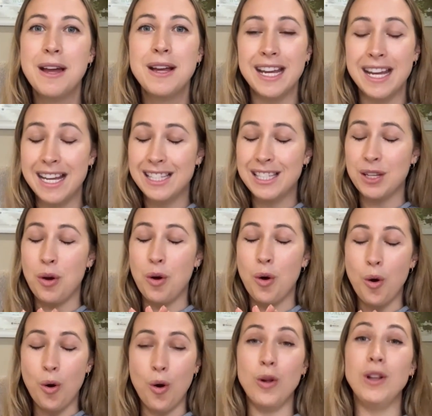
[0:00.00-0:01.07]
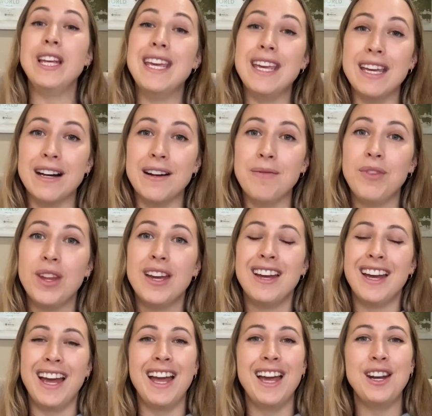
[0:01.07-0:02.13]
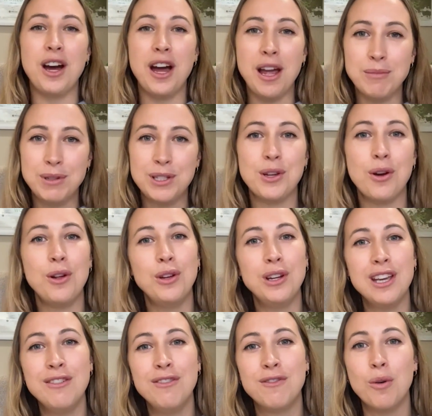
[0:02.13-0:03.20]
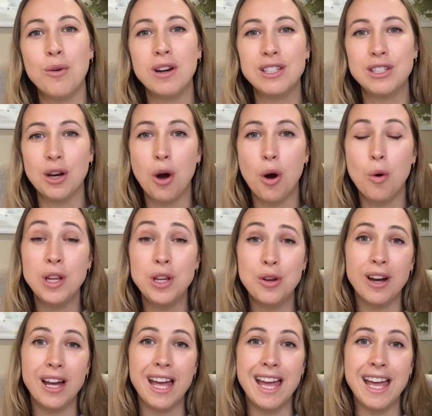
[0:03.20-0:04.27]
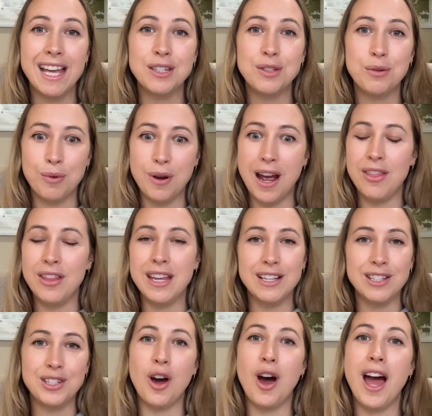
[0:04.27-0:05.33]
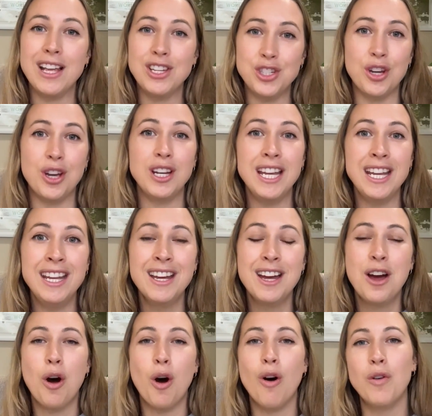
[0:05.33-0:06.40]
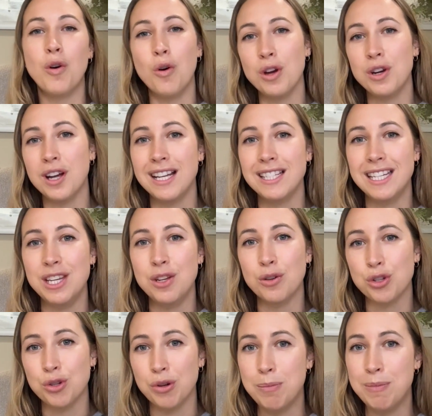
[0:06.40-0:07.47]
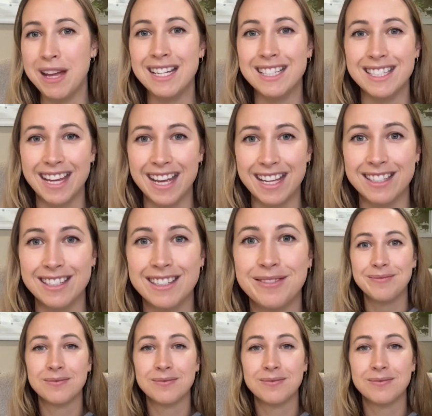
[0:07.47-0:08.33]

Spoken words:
It's all here. And I'm so looking forward to holding your hand throughout the entire journey of organising your trip end to end.